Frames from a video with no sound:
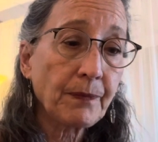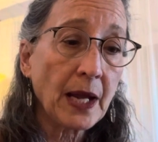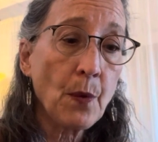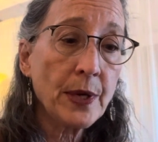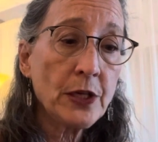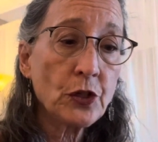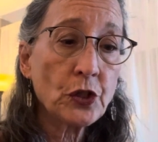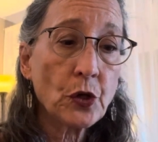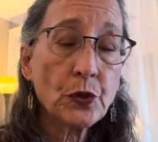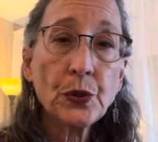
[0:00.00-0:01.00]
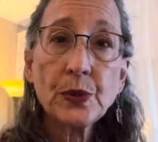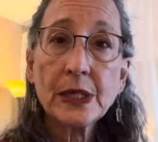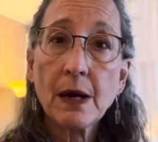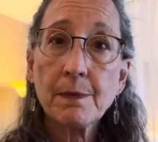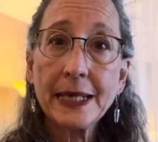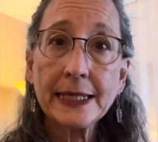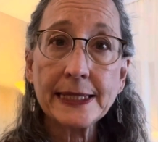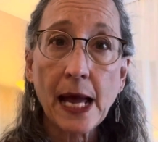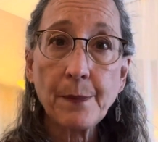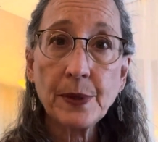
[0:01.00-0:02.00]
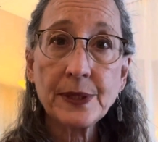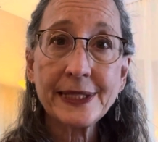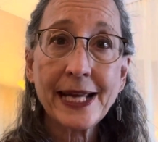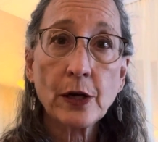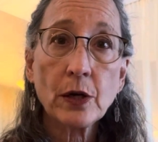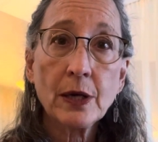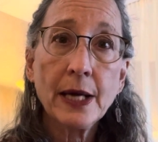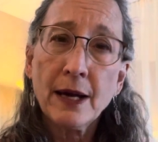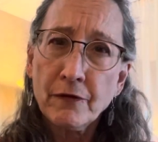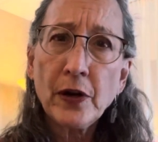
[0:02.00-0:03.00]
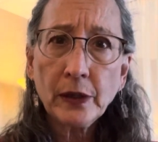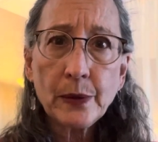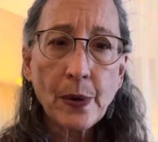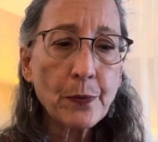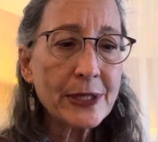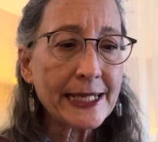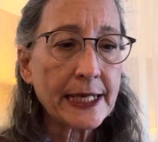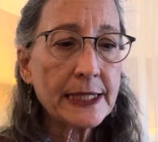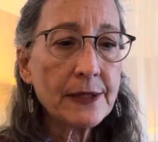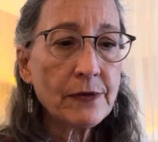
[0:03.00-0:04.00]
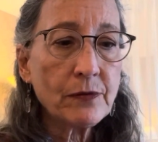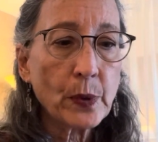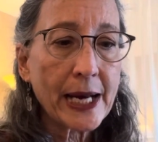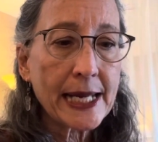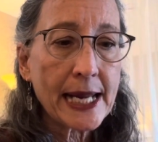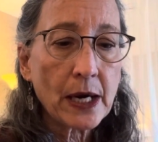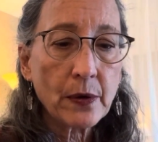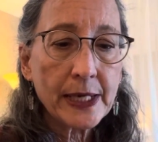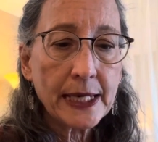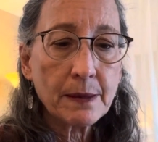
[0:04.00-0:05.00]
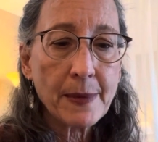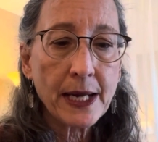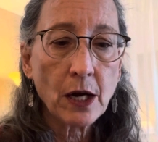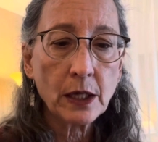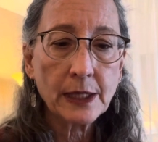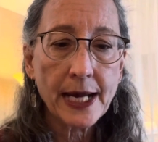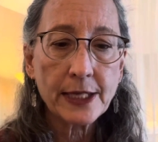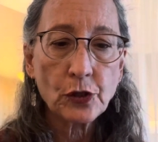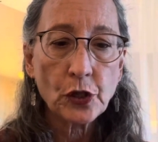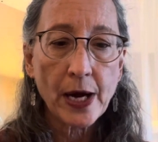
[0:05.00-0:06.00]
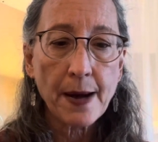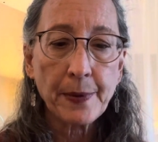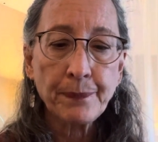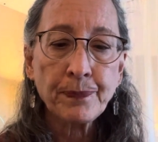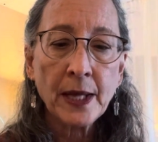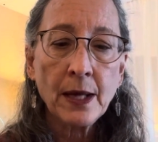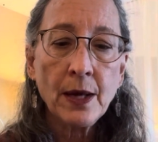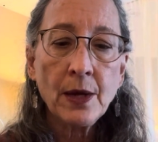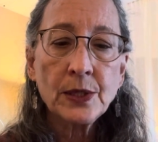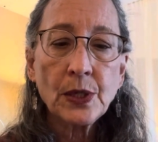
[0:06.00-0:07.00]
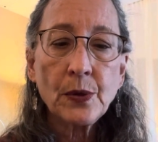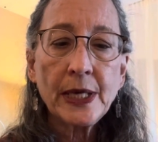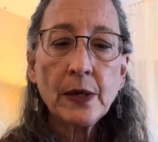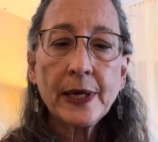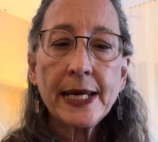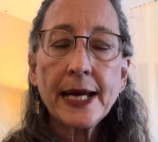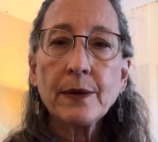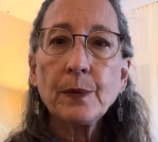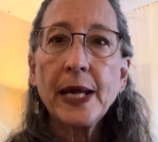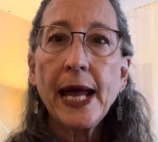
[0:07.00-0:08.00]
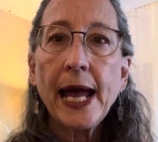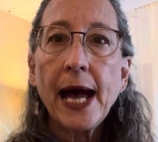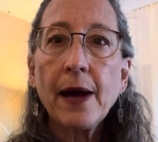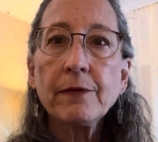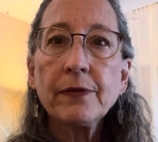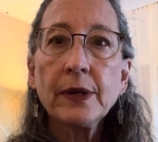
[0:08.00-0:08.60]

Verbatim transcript: I wanted to show you some examples that are fairly representative of what I carry in my online shop. So here again, we have